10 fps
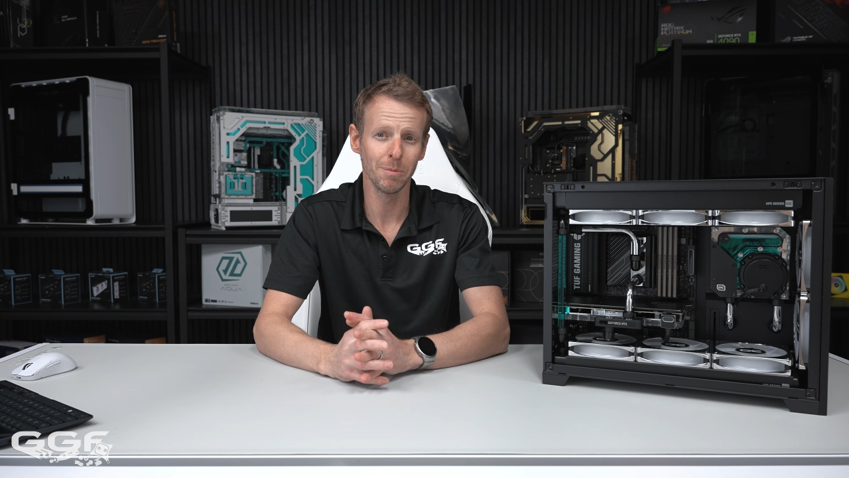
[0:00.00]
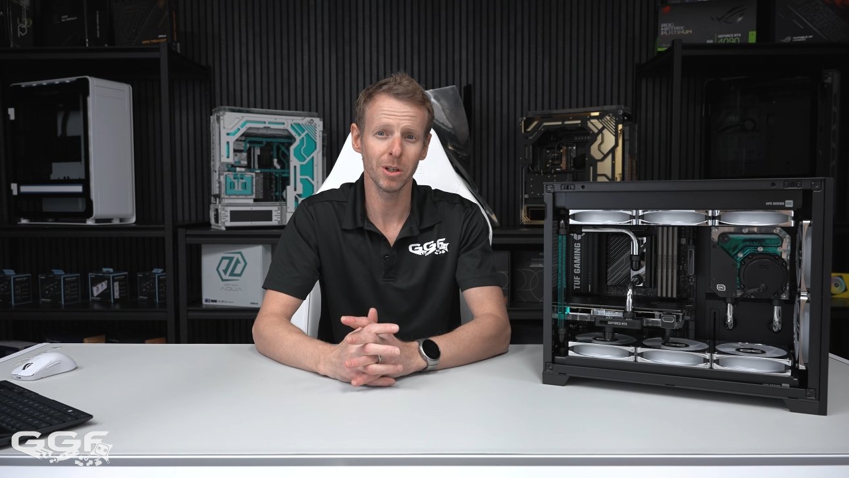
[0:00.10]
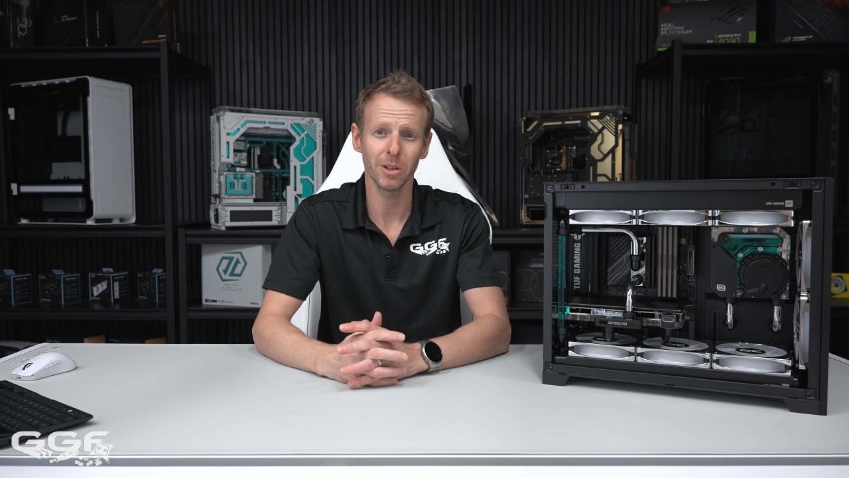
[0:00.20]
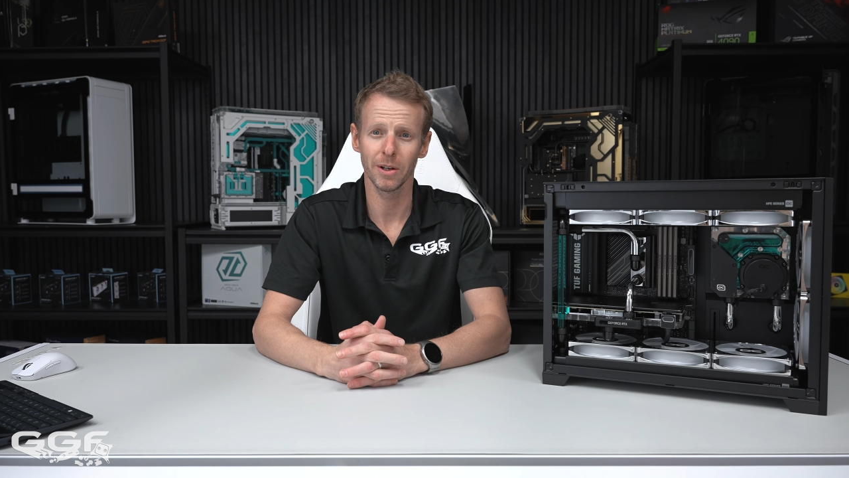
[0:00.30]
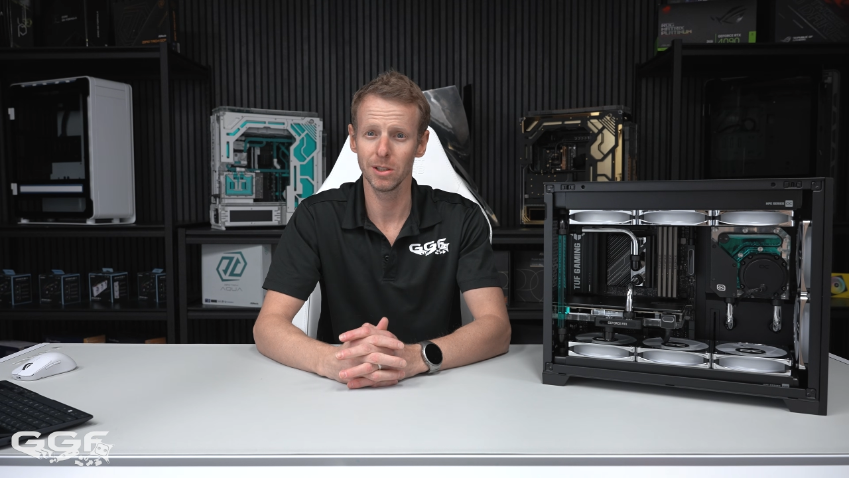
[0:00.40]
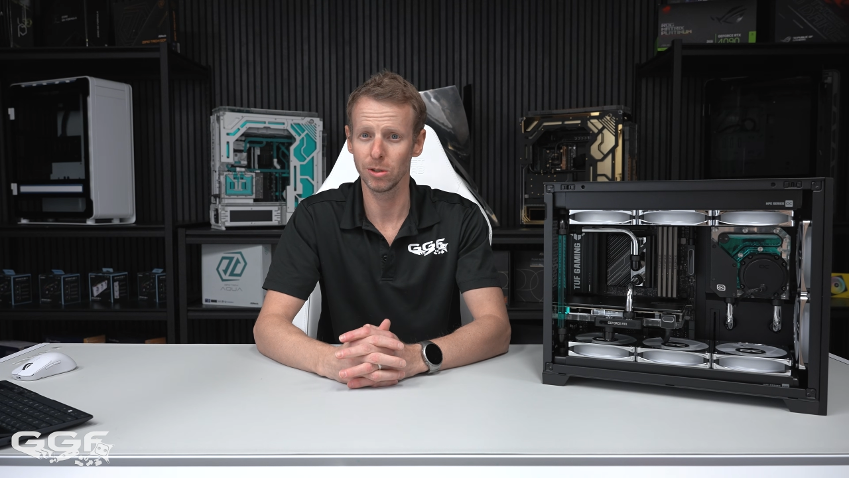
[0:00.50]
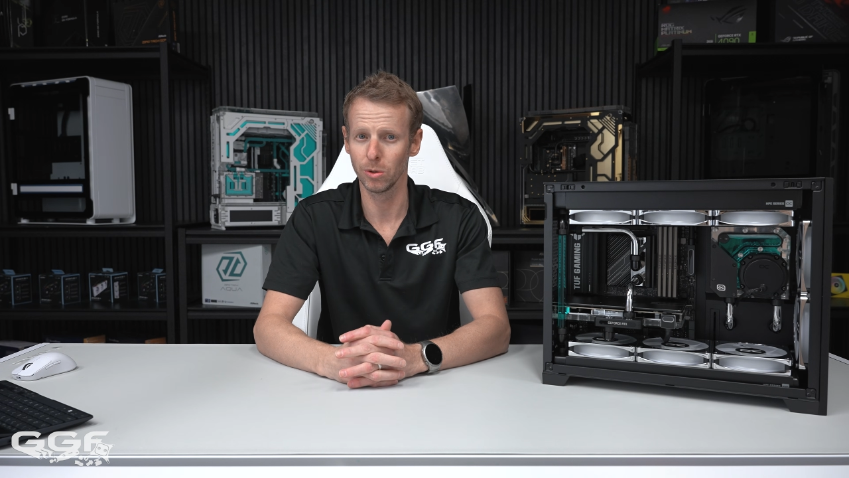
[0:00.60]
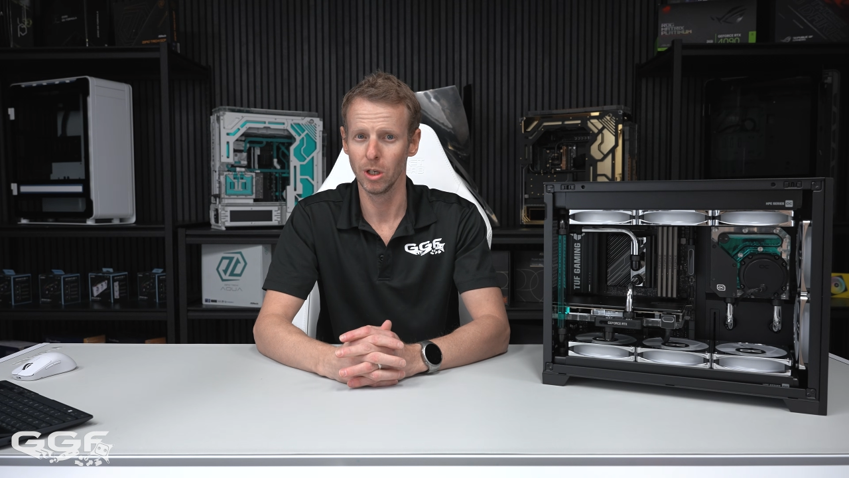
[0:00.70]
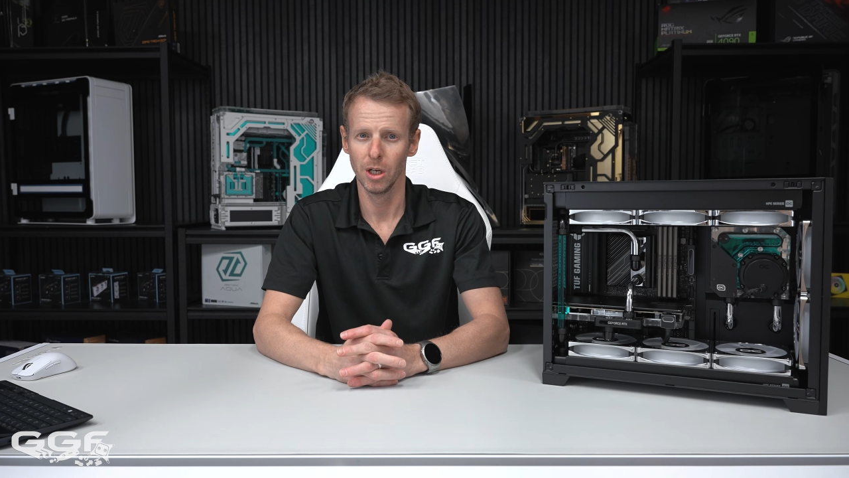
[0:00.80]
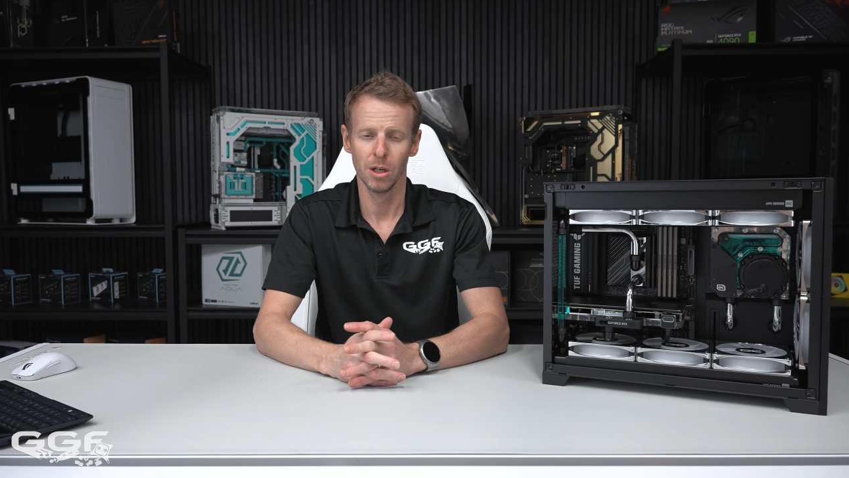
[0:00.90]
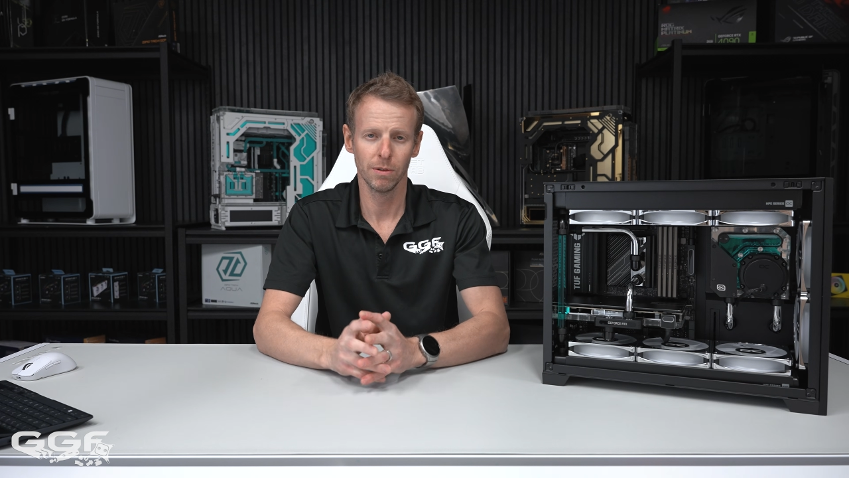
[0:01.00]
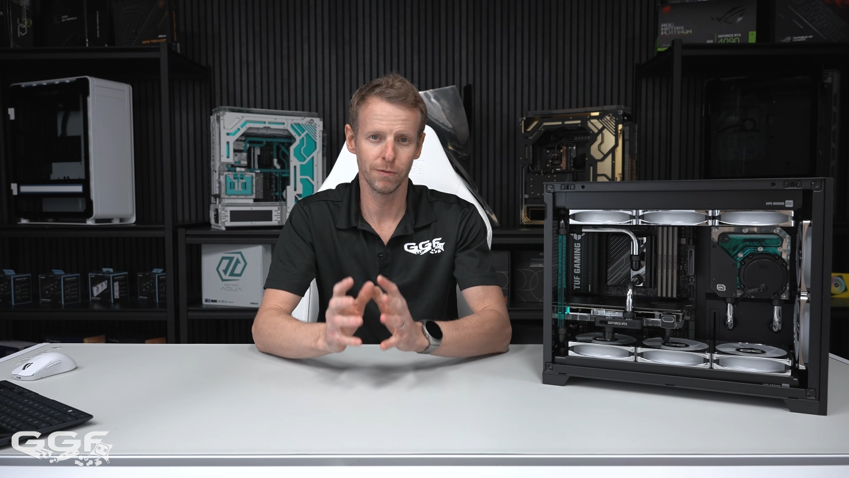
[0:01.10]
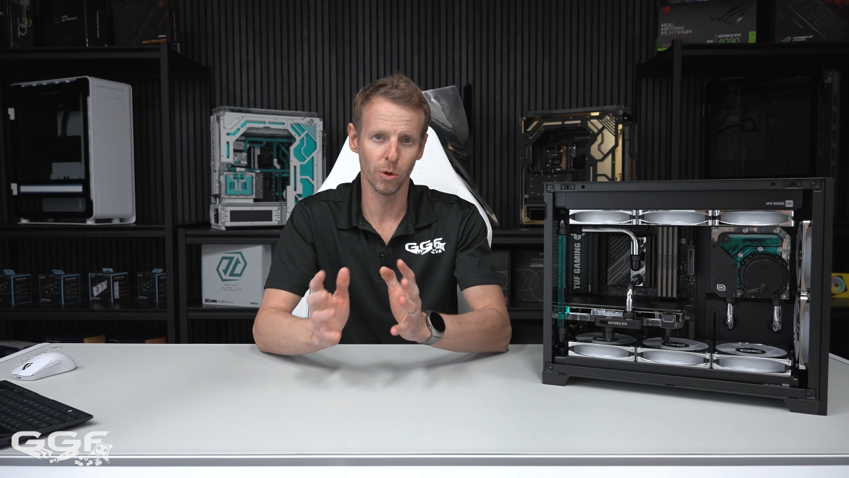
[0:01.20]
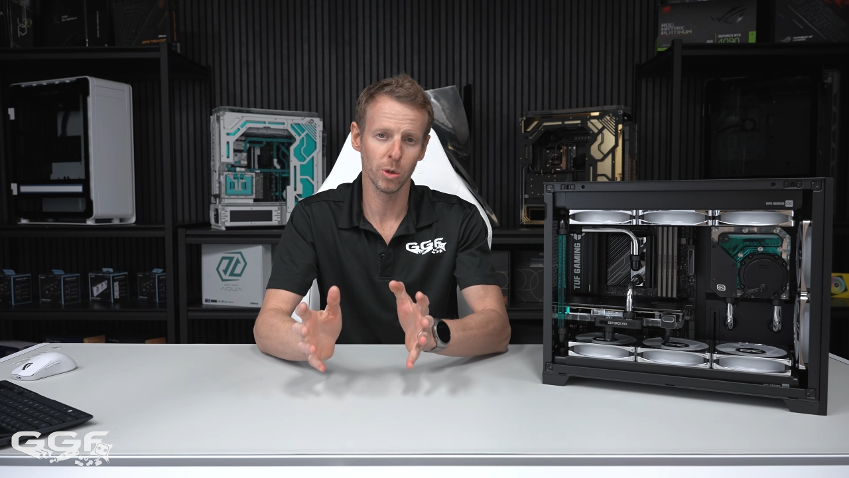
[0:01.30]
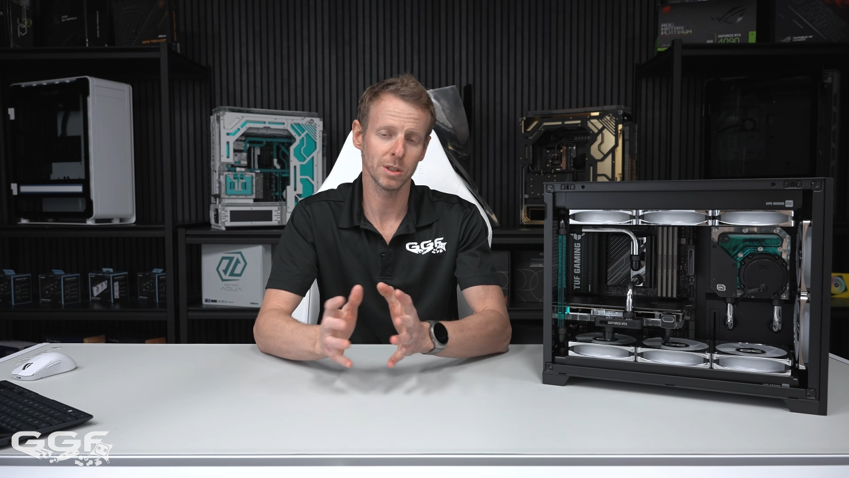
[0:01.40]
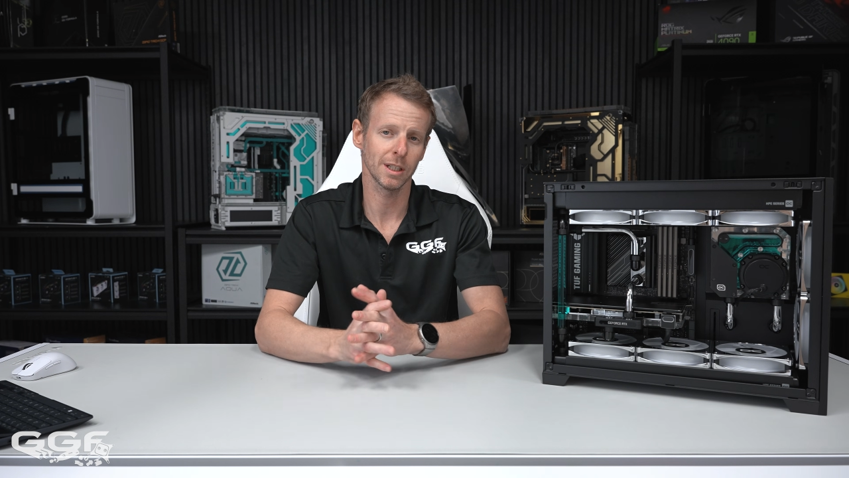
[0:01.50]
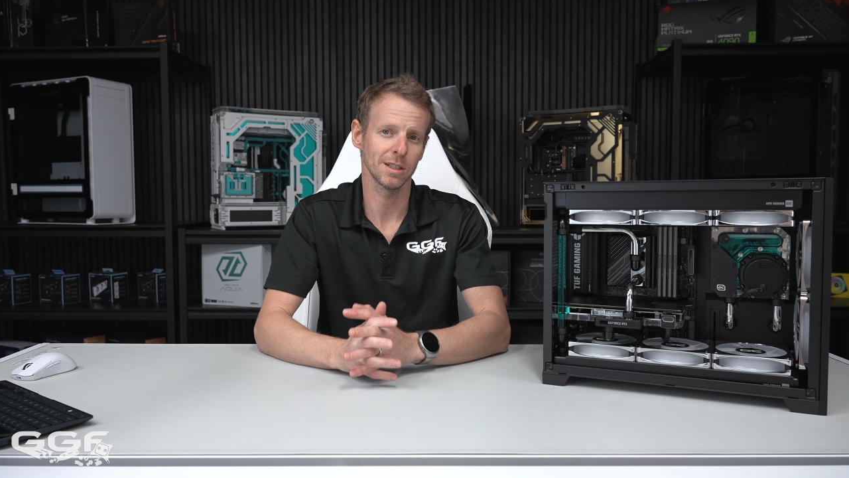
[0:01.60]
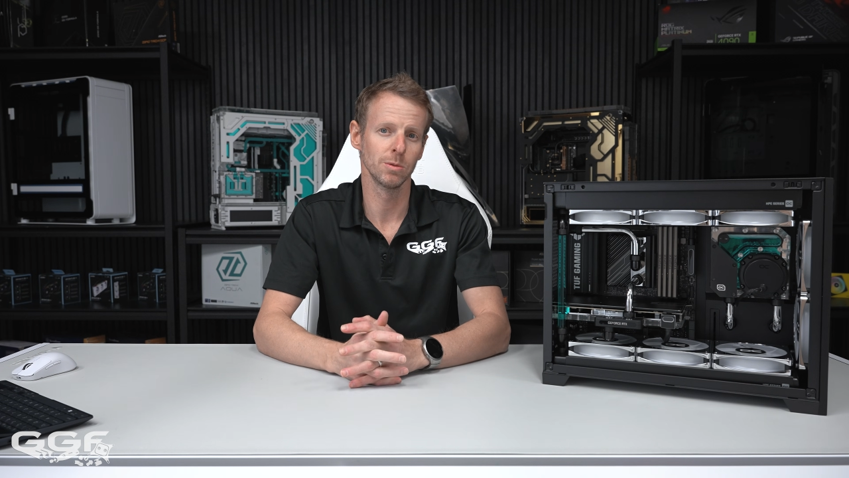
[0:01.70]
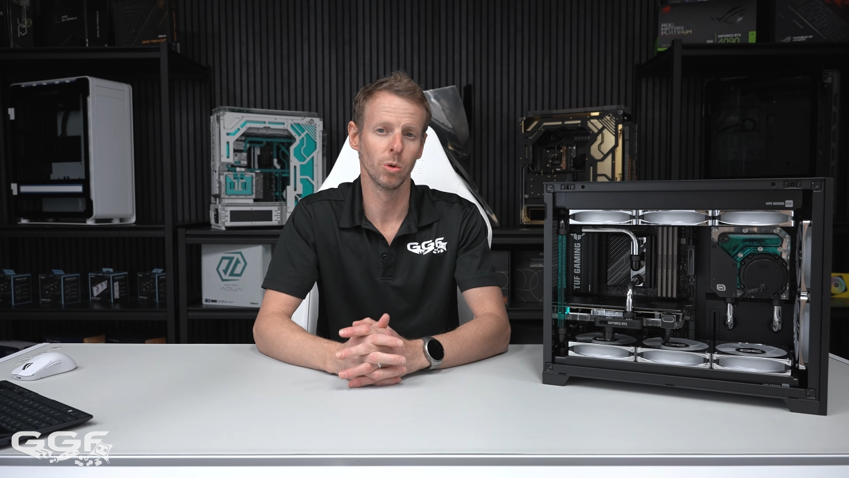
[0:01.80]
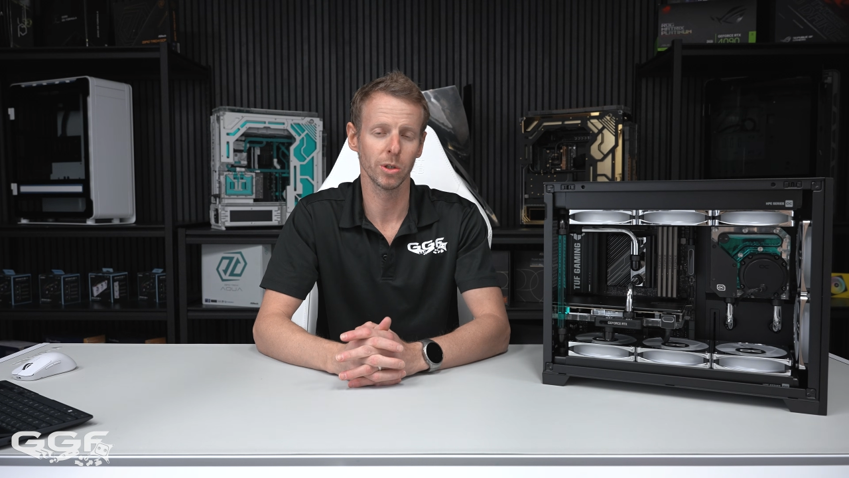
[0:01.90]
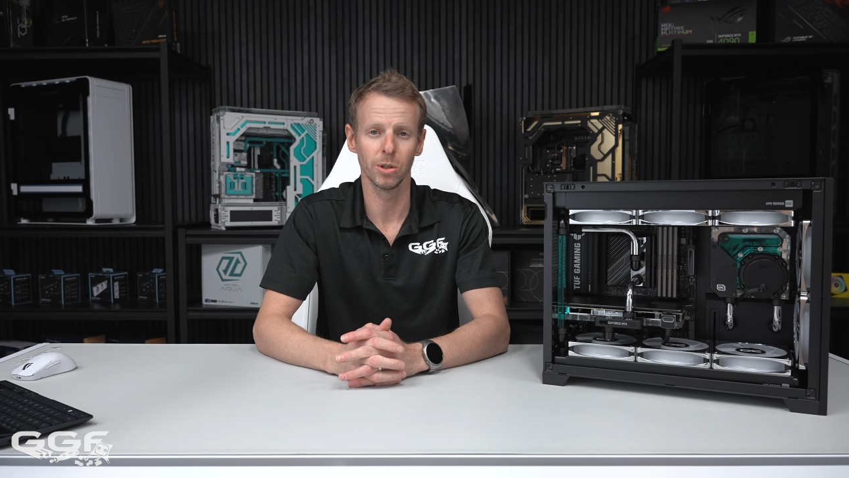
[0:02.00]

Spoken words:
I'm not going to force custom water